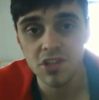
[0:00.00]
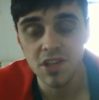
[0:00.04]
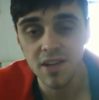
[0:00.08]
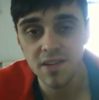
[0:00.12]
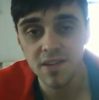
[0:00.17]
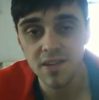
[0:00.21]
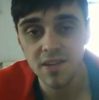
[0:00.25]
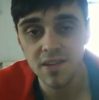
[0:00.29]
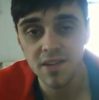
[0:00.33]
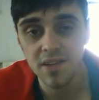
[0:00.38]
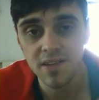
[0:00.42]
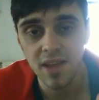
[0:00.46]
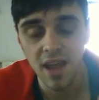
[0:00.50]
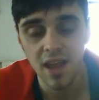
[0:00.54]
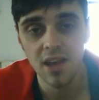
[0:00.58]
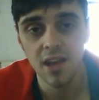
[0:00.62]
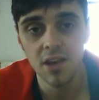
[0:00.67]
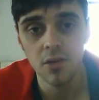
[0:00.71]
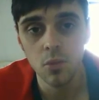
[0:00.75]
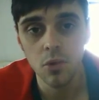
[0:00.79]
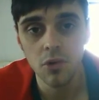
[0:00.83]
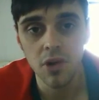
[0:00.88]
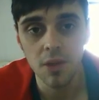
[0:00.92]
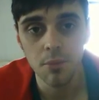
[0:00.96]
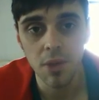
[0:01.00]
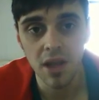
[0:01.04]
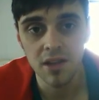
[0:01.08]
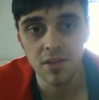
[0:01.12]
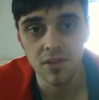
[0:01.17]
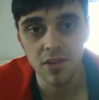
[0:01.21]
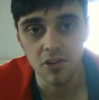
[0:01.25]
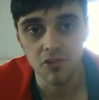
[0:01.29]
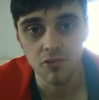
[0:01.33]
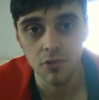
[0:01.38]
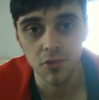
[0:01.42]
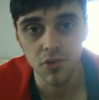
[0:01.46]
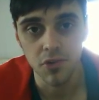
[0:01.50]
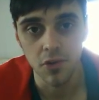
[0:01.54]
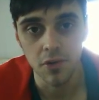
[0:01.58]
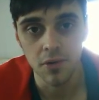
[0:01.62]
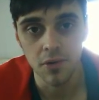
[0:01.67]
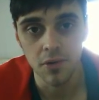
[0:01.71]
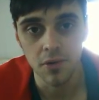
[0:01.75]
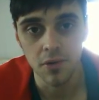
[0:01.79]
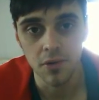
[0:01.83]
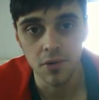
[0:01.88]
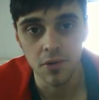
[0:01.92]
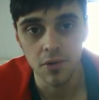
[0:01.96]
watch this, and then we'll get back in
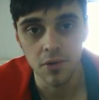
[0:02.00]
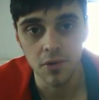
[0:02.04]
touch real